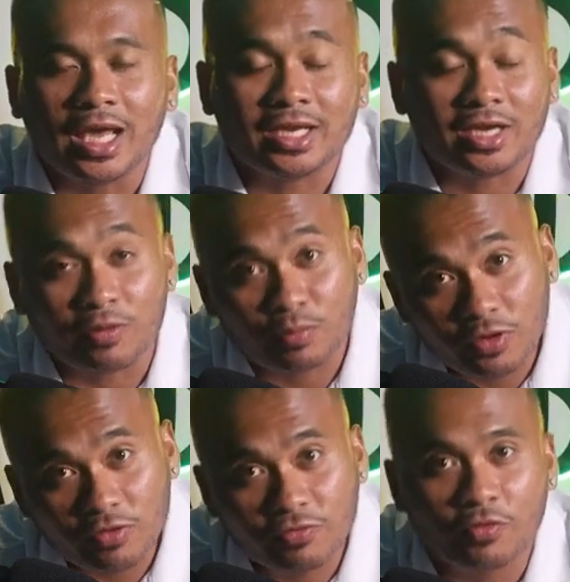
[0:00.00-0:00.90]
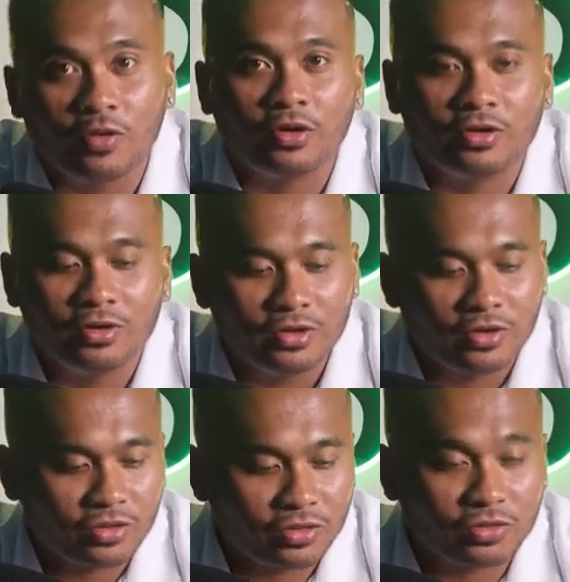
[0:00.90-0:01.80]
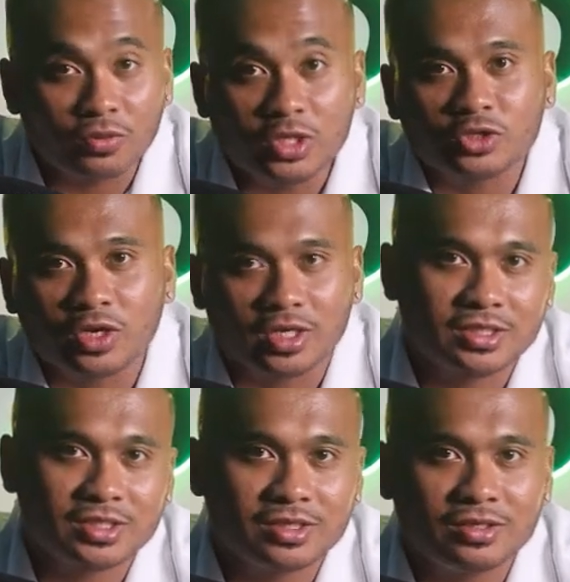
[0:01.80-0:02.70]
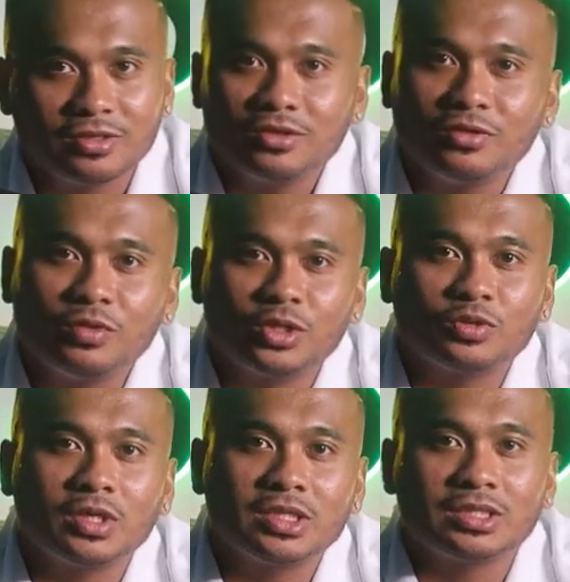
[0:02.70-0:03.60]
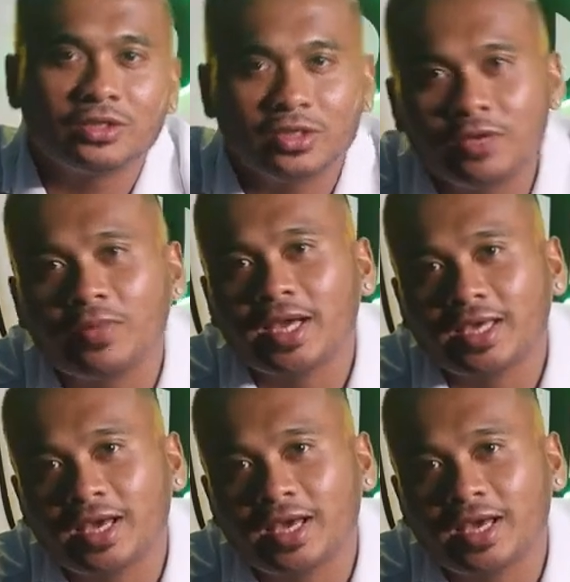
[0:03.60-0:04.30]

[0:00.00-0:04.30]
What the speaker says: and got approved for 3 trucks, which was, looking back